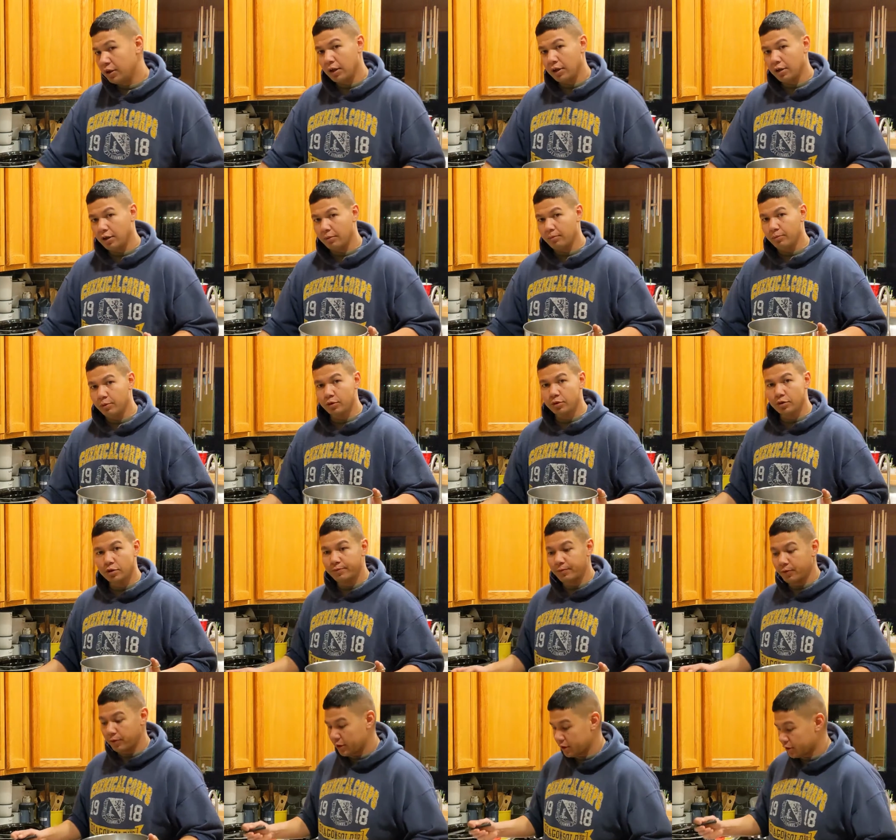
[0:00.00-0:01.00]
So all I'm going to do is
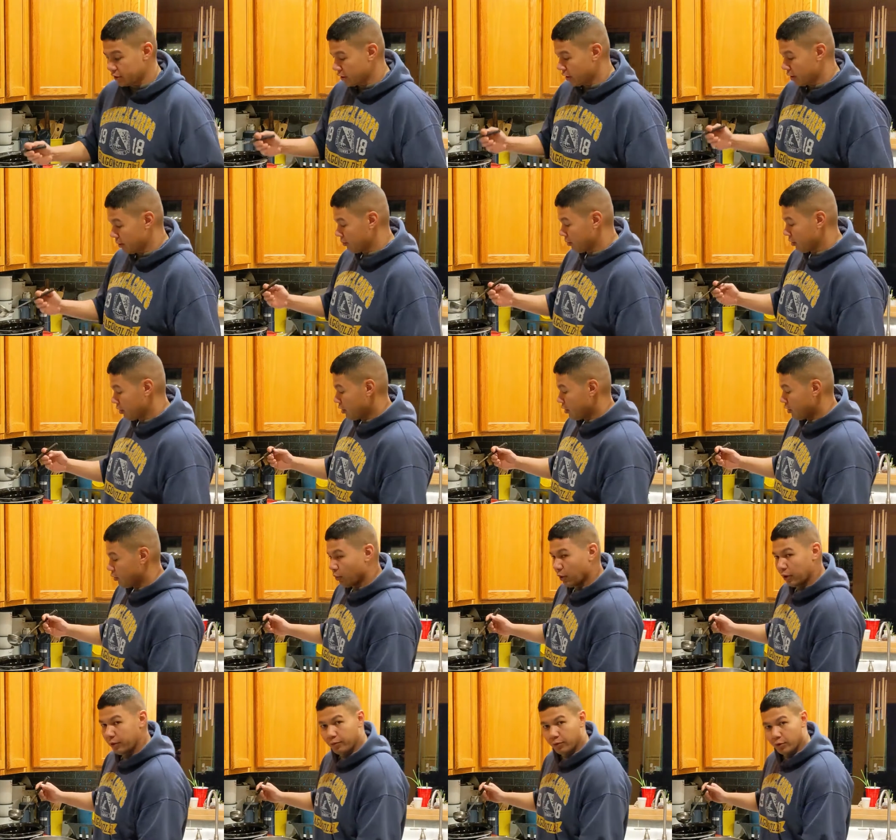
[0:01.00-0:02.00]
fill this up,
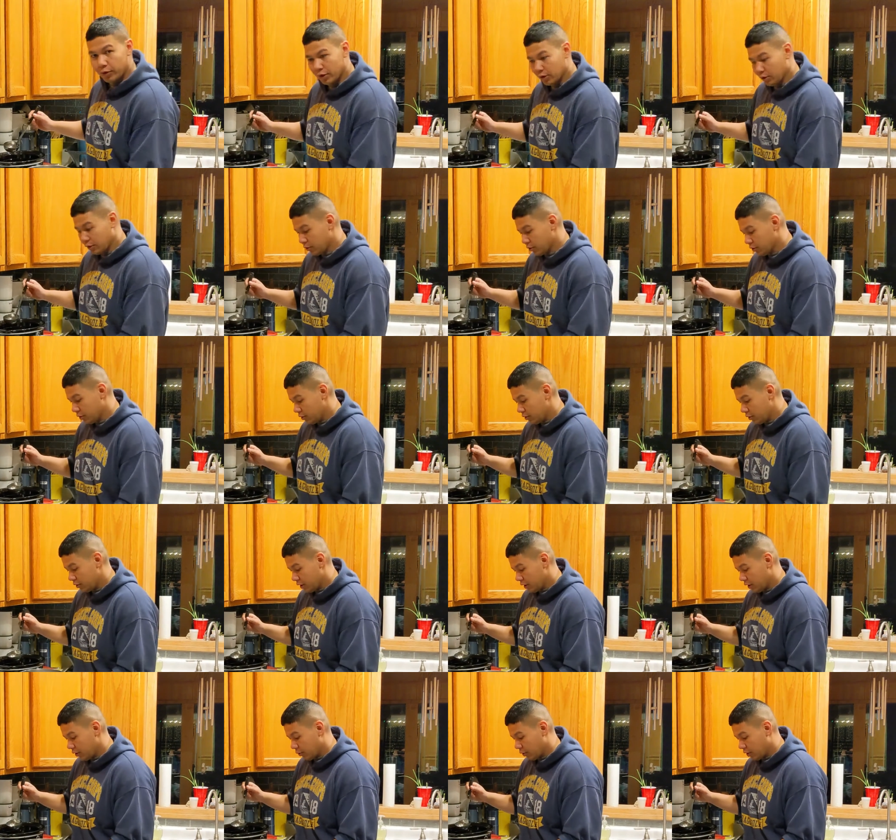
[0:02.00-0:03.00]
wait for it to cool,
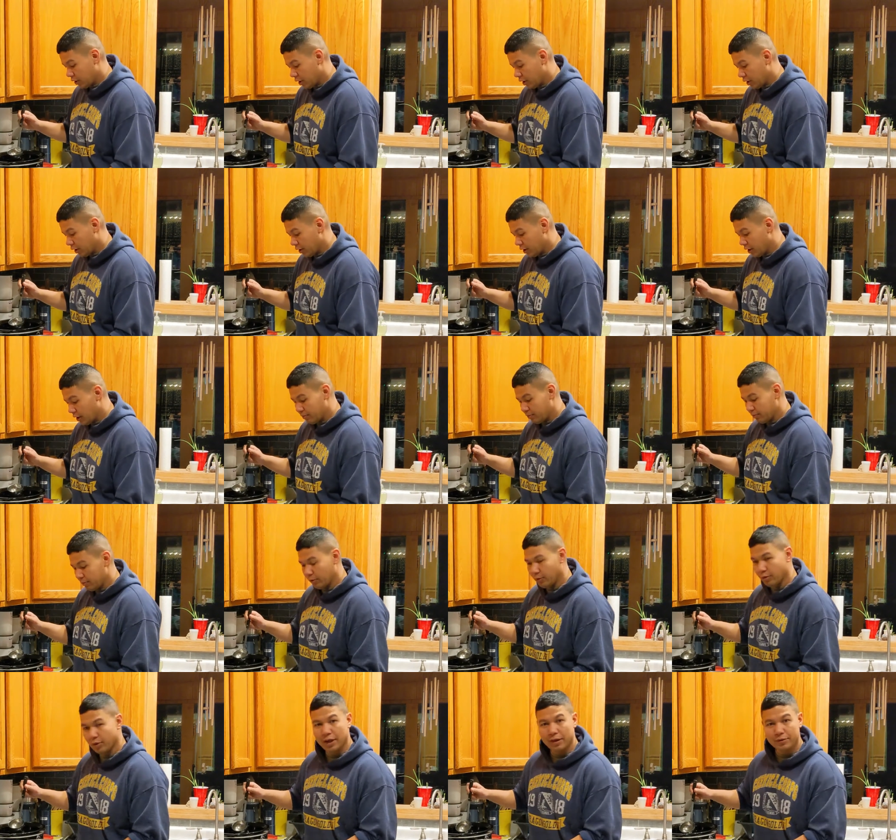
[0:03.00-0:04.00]
and then we'll cut it up
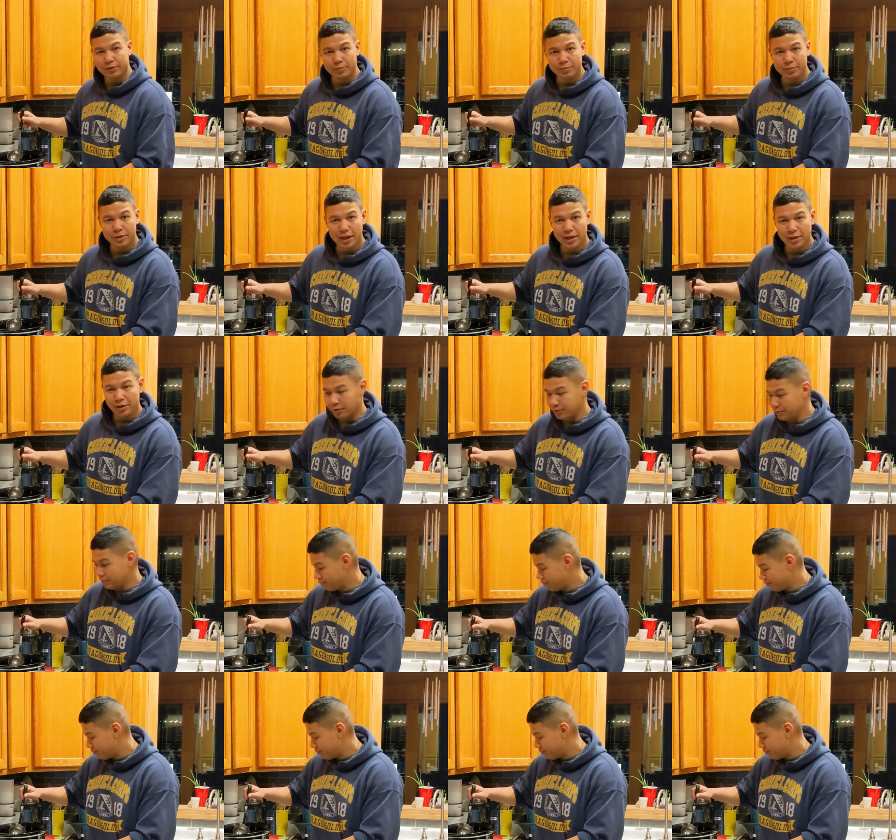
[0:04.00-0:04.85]
and we'll have some tallow.